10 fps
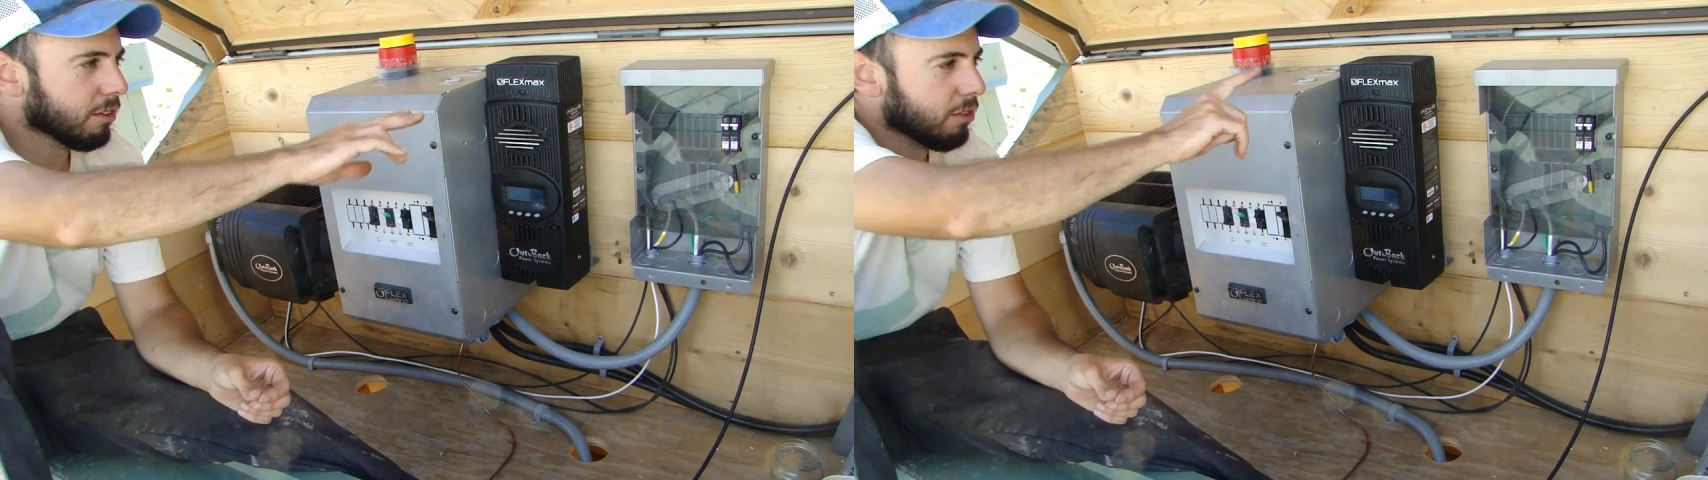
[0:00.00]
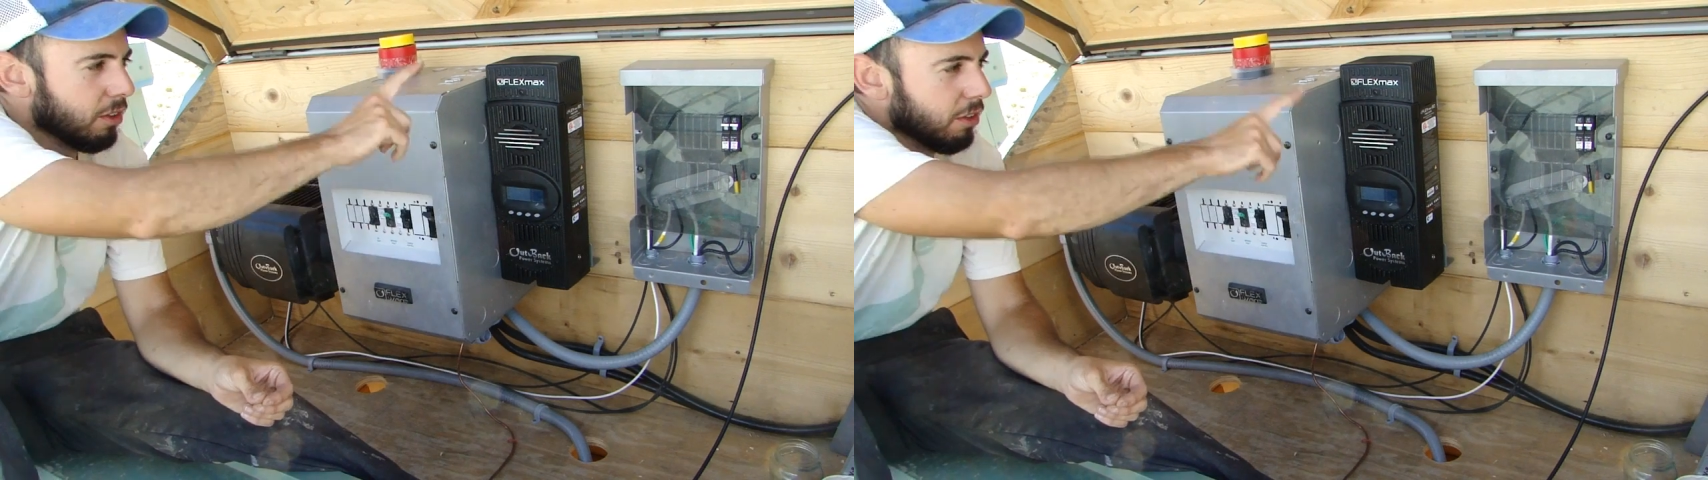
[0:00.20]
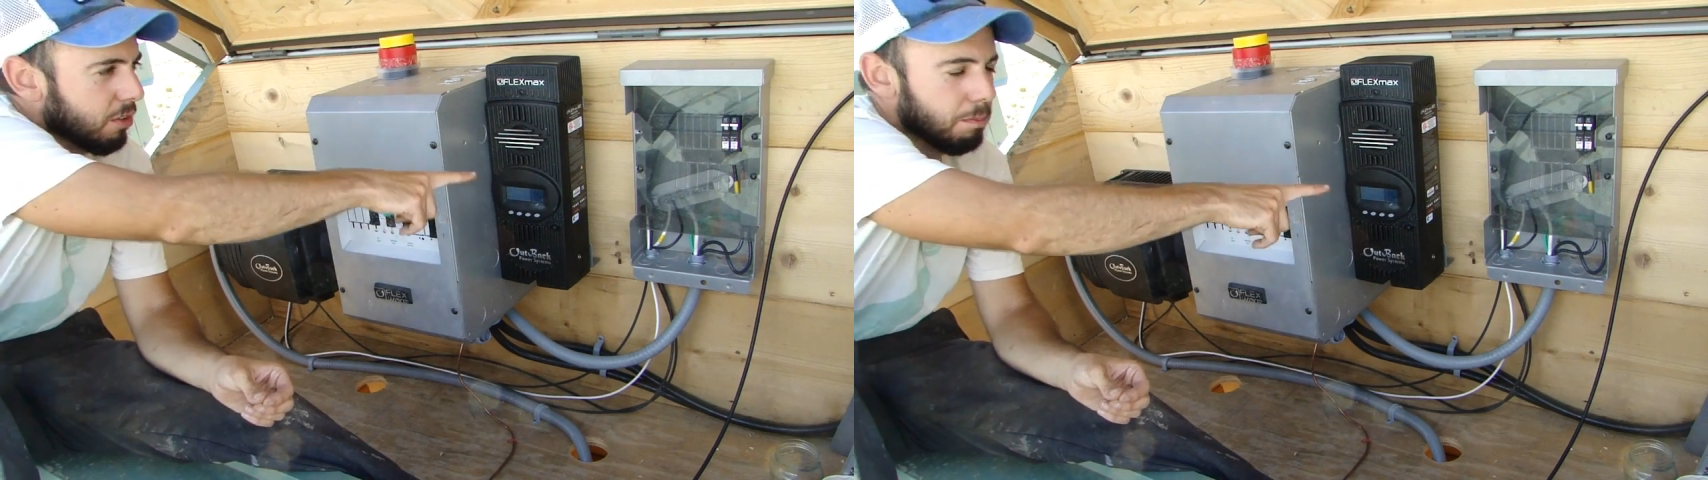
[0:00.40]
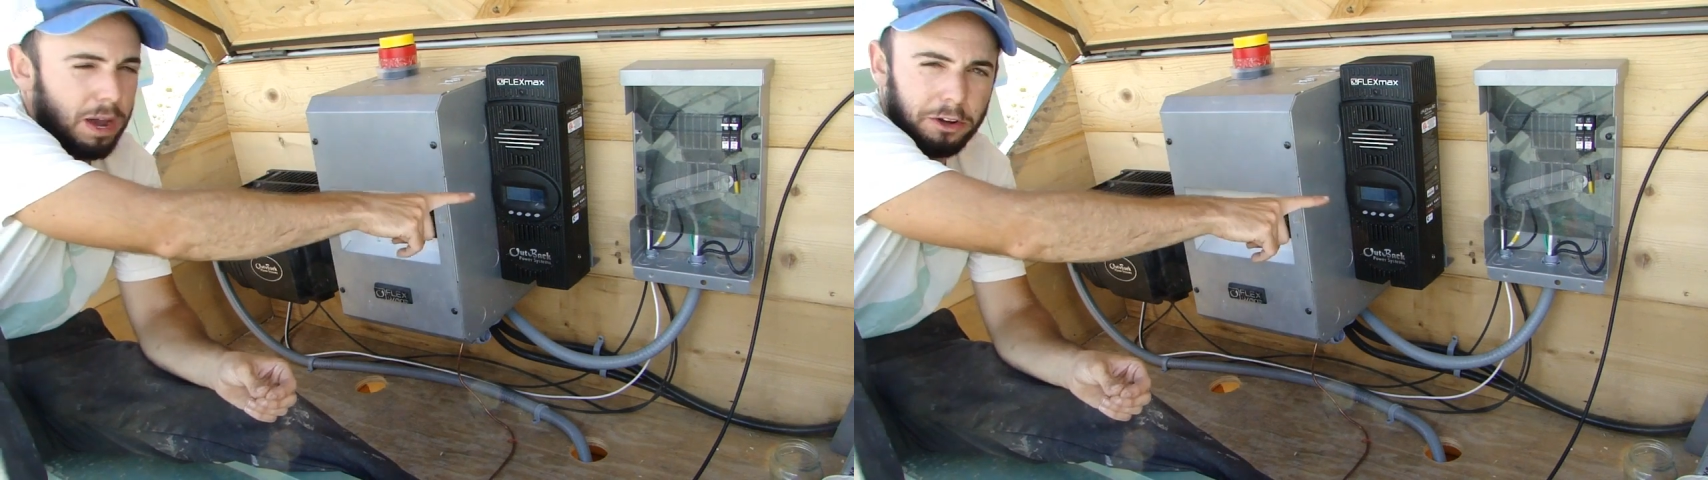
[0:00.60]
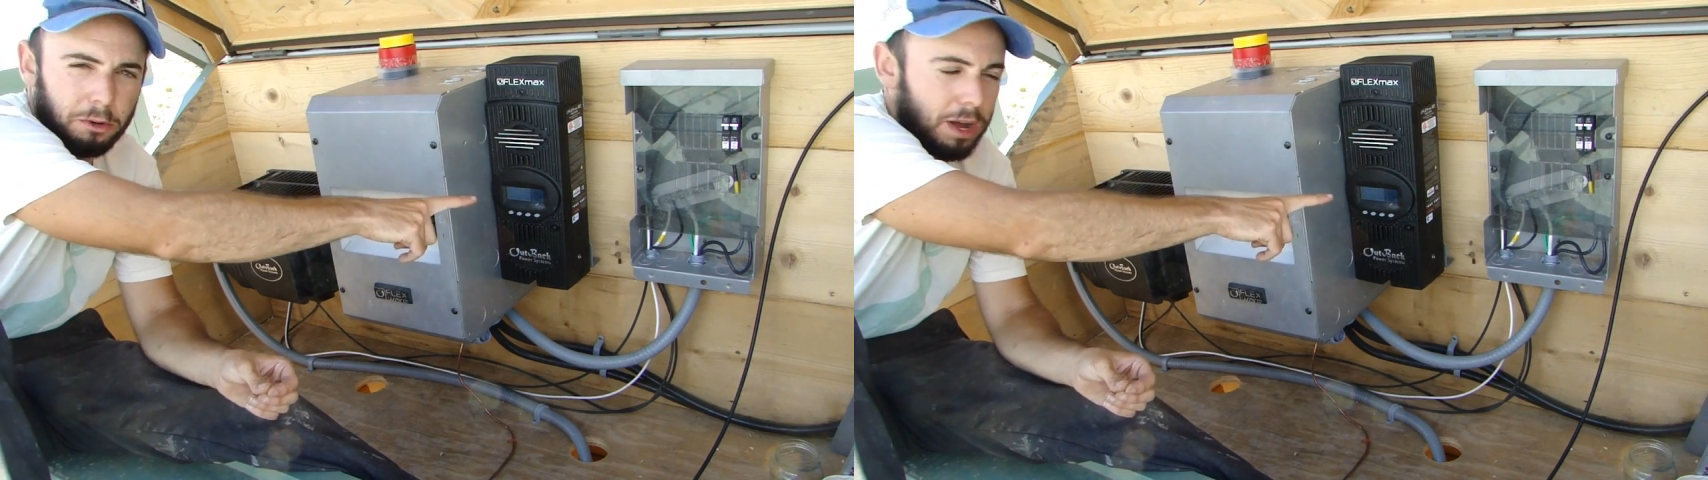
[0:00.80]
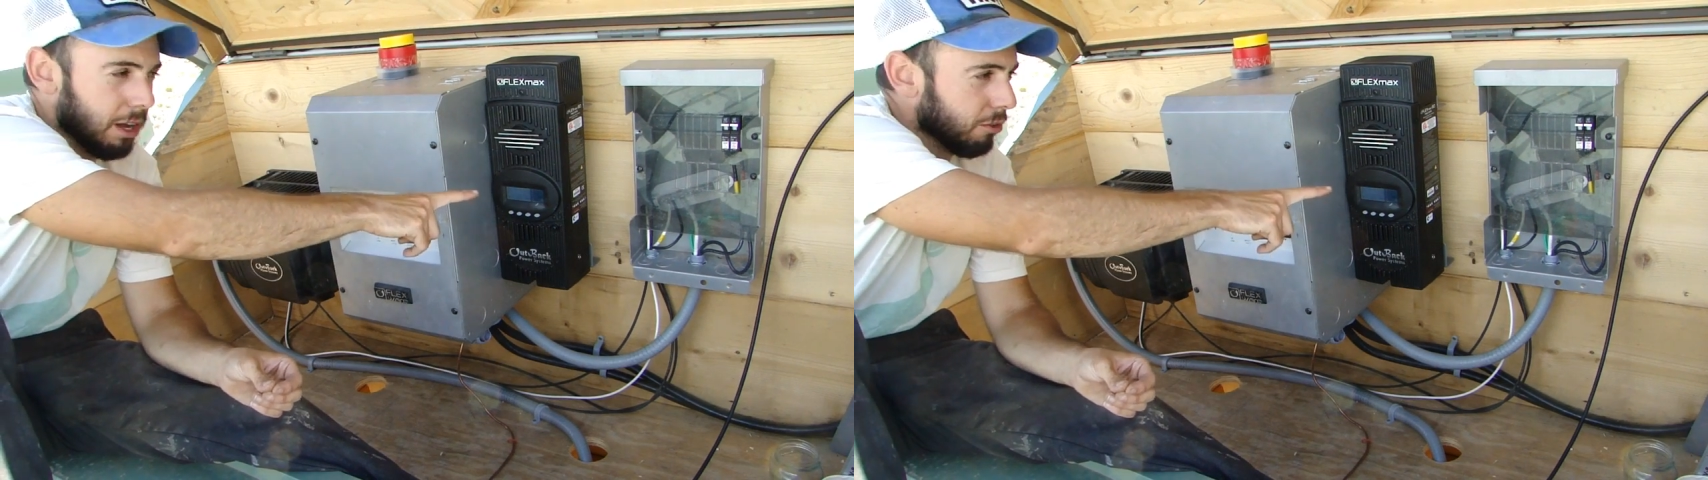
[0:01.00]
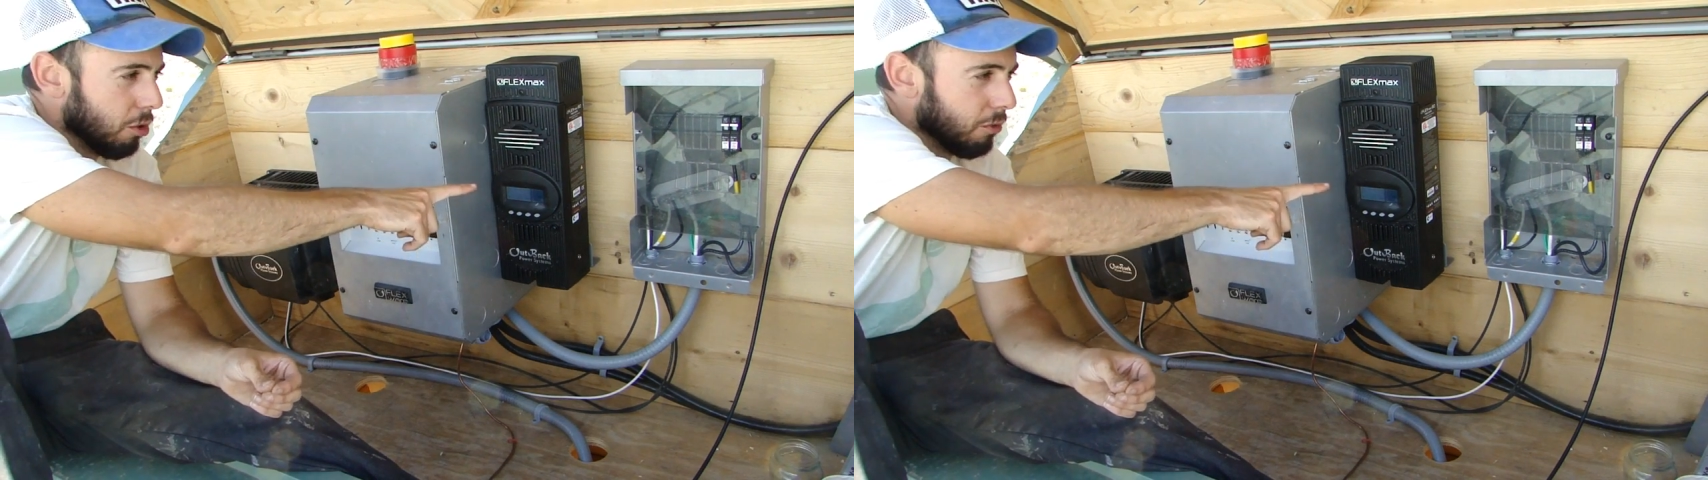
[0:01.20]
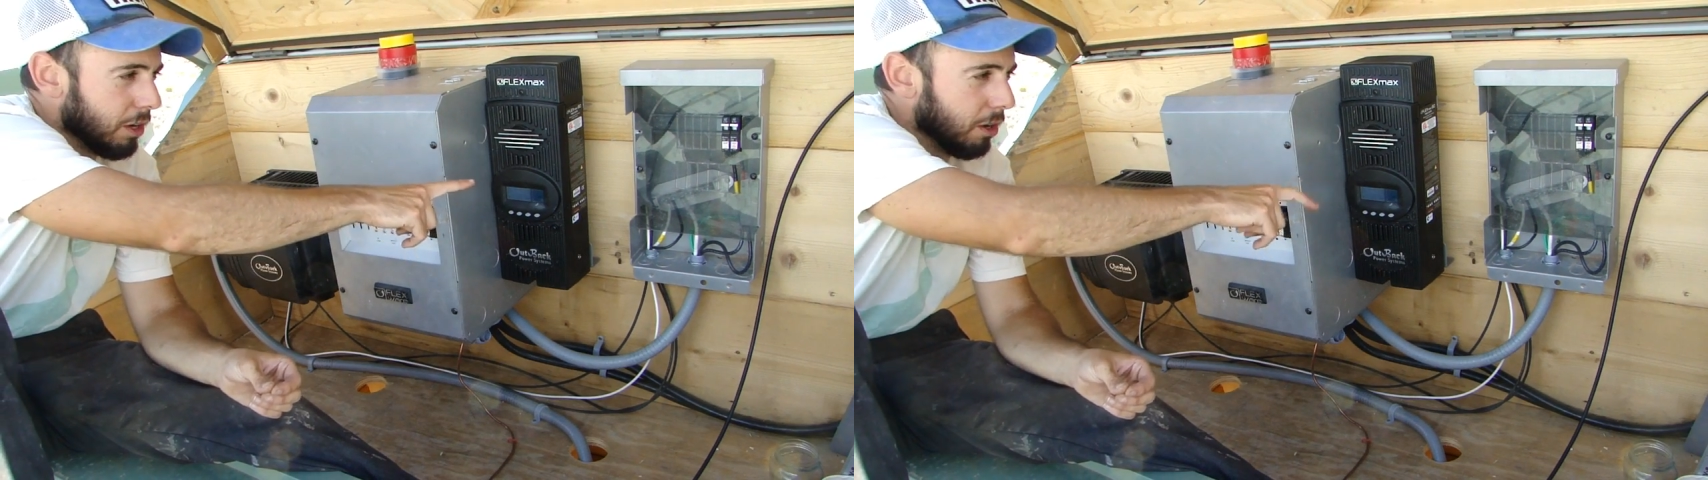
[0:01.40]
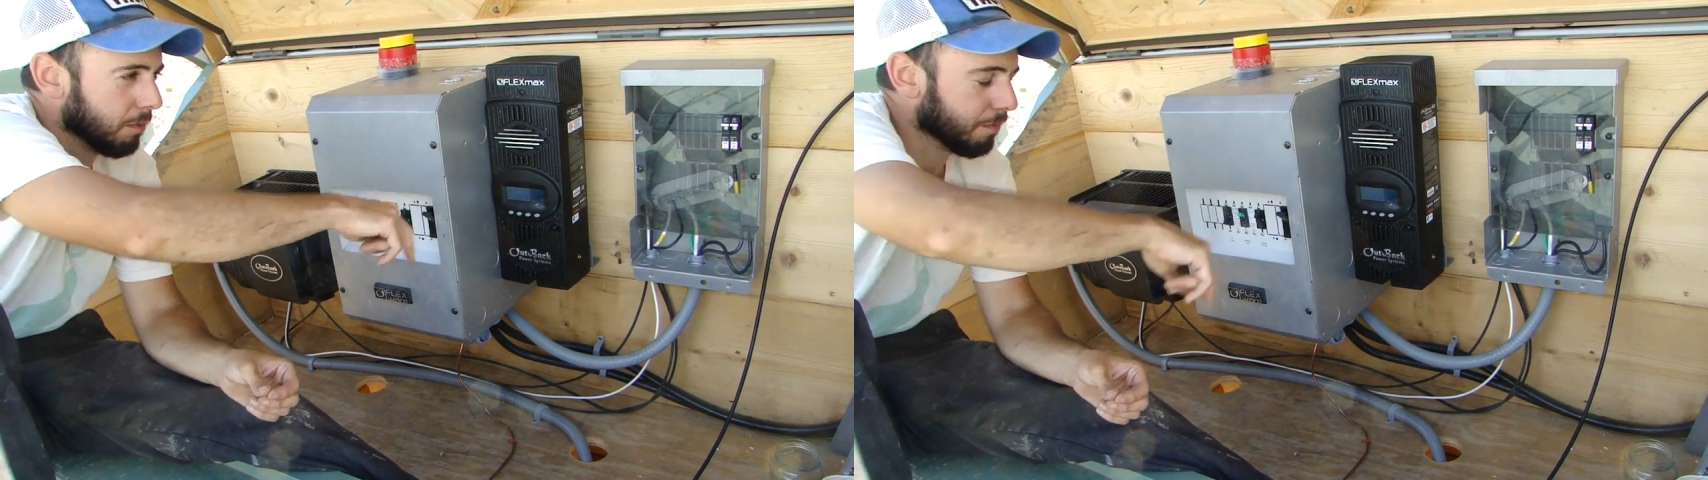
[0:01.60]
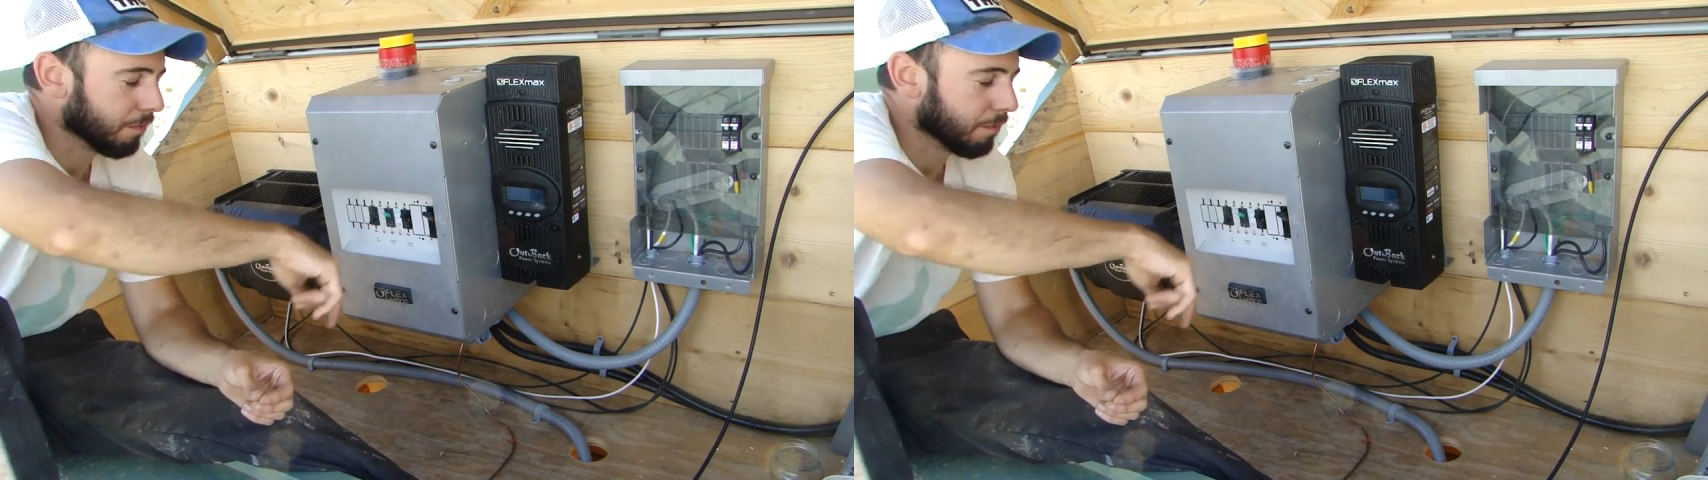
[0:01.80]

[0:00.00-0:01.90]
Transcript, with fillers: to this combiner box over here.